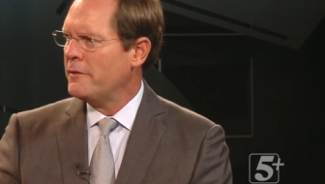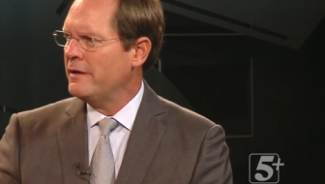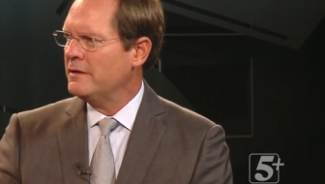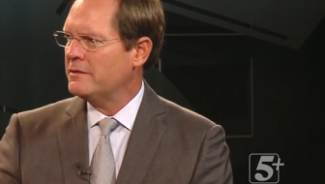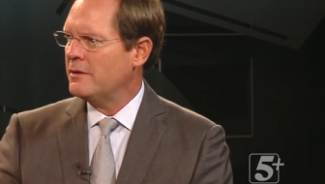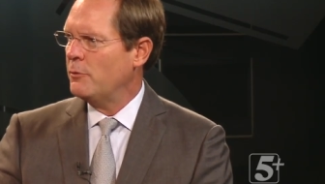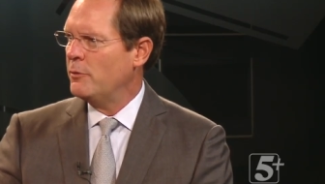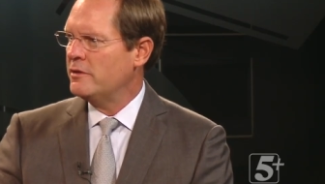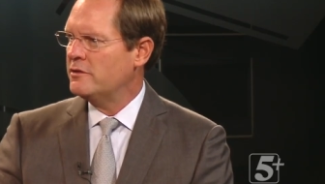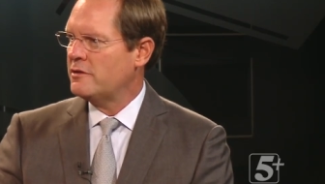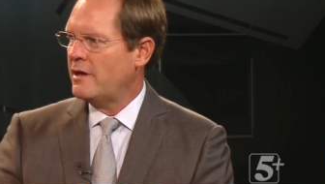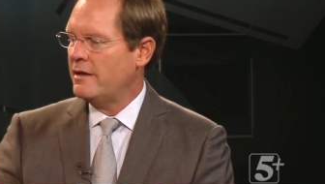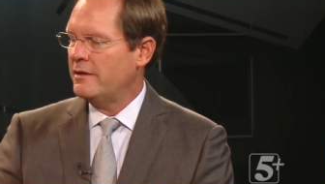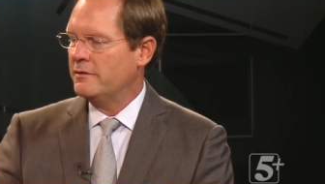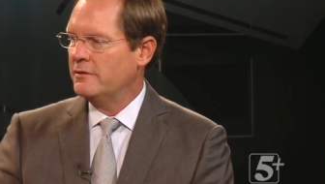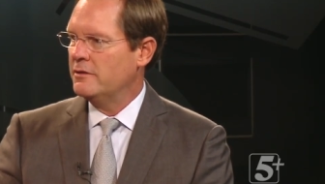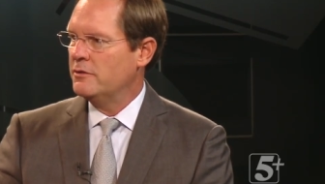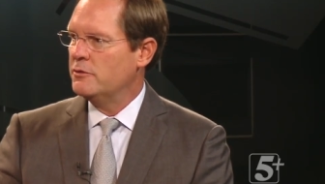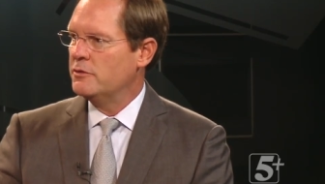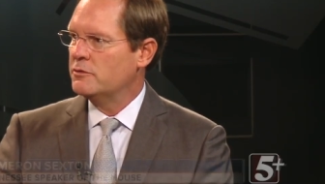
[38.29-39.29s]
things that we try
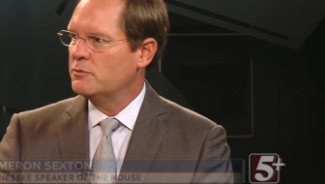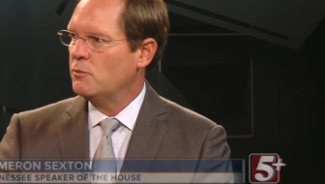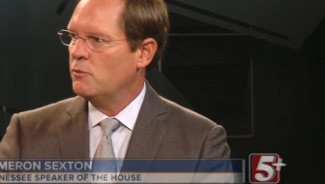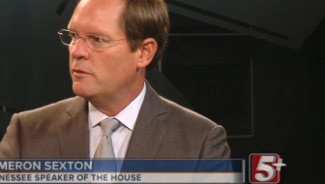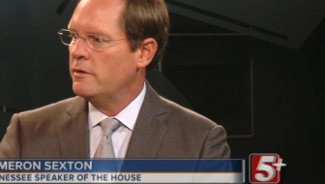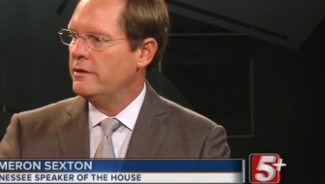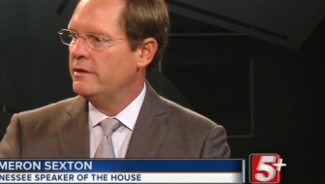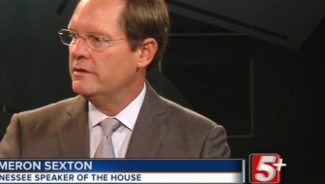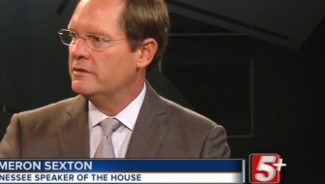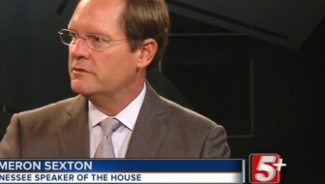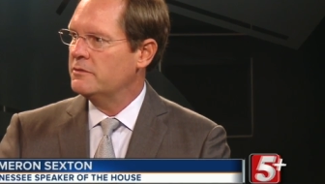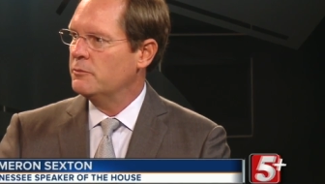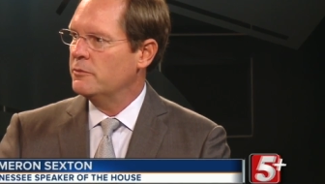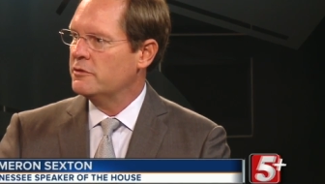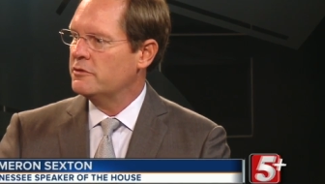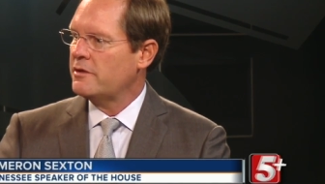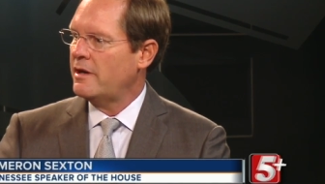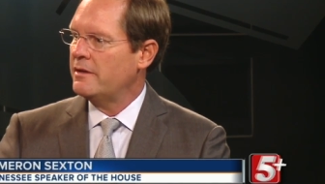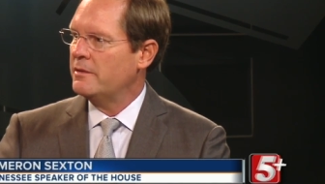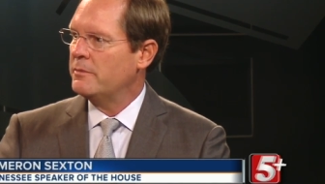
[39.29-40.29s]
to do is one is
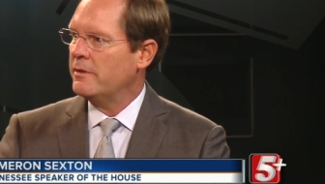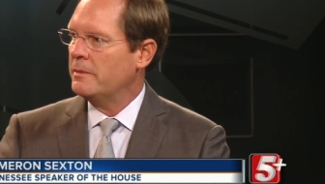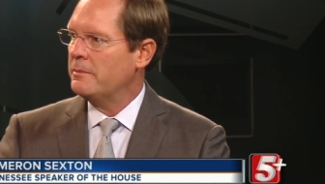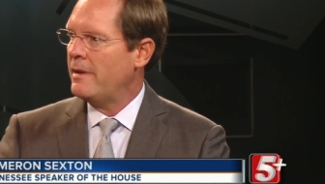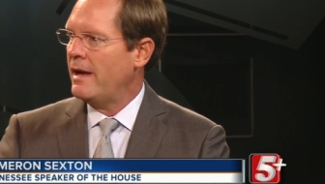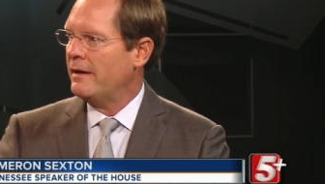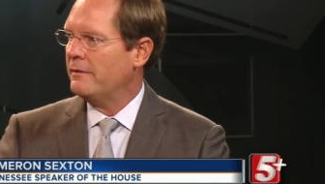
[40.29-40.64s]
we're trying to bring